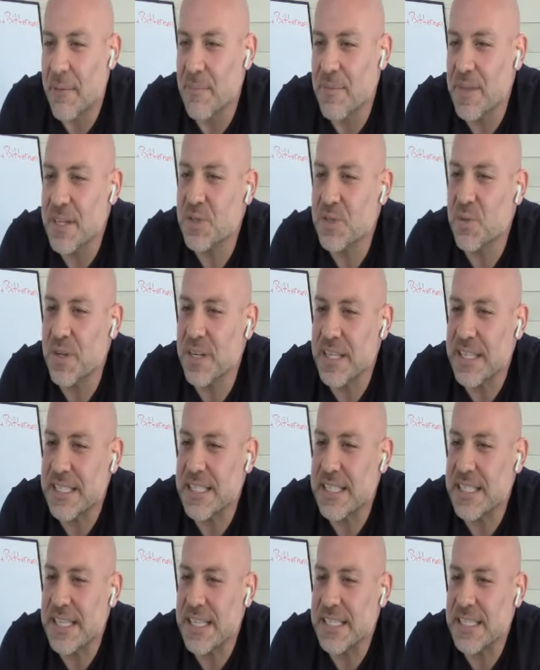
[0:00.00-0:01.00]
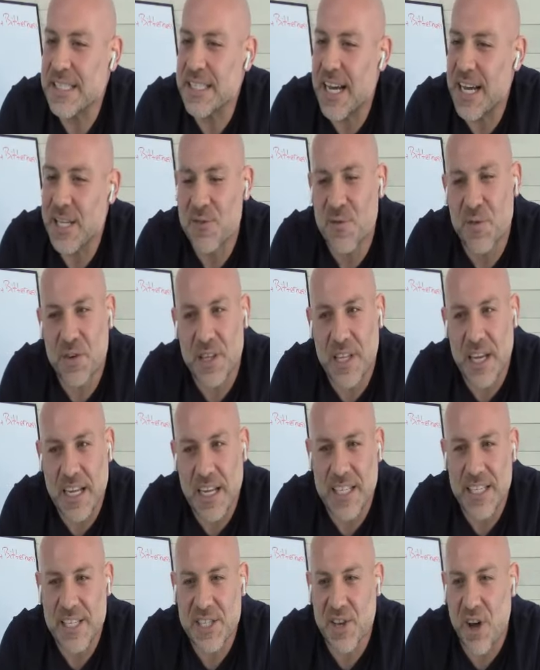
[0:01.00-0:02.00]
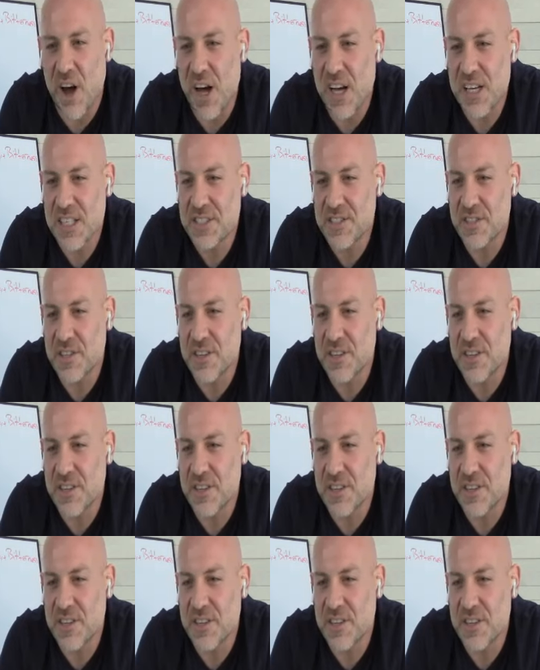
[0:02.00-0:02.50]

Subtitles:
This one is nice for lightly sauced